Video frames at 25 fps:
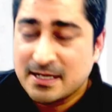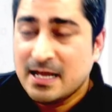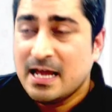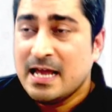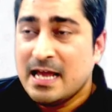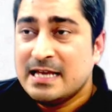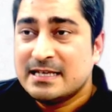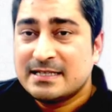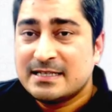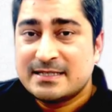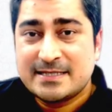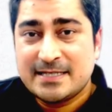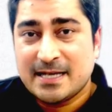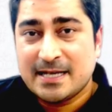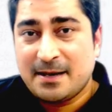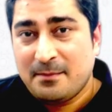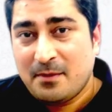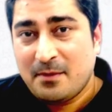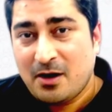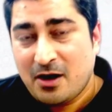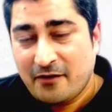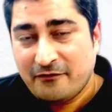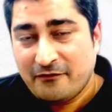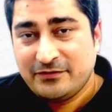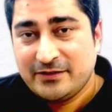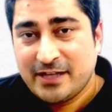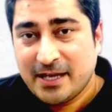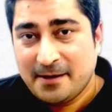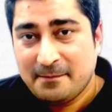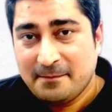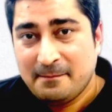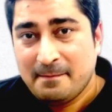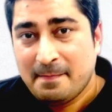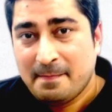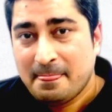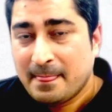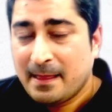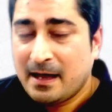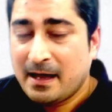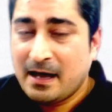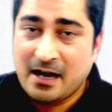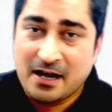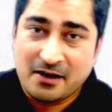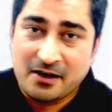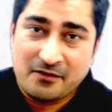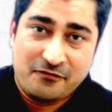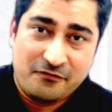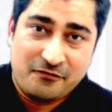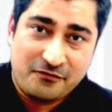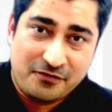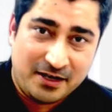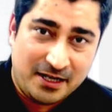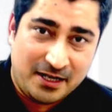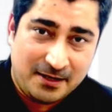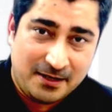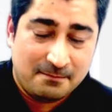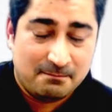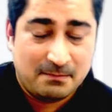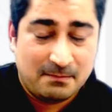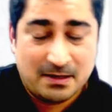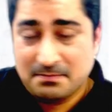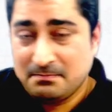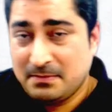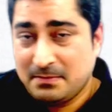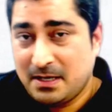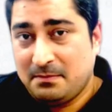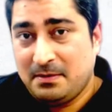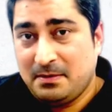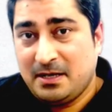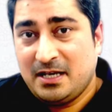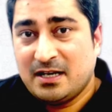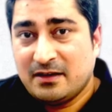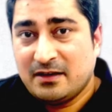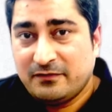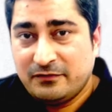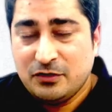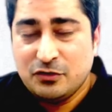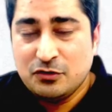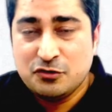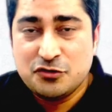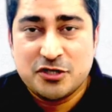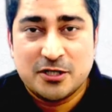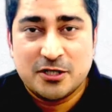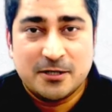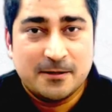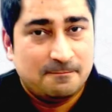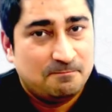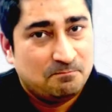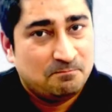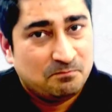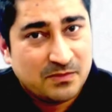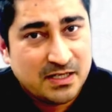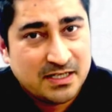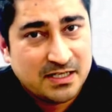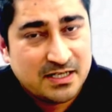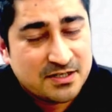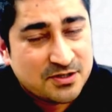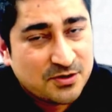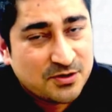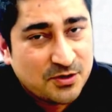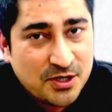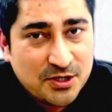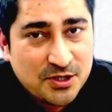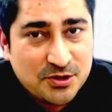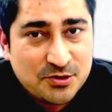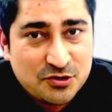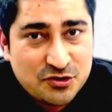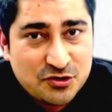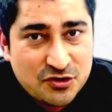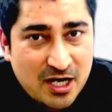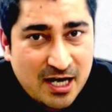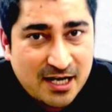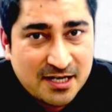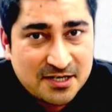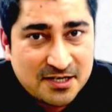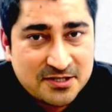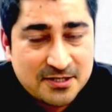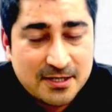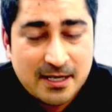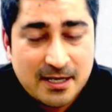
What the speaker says: Some of them are free, but maybe in a future it is going to charge.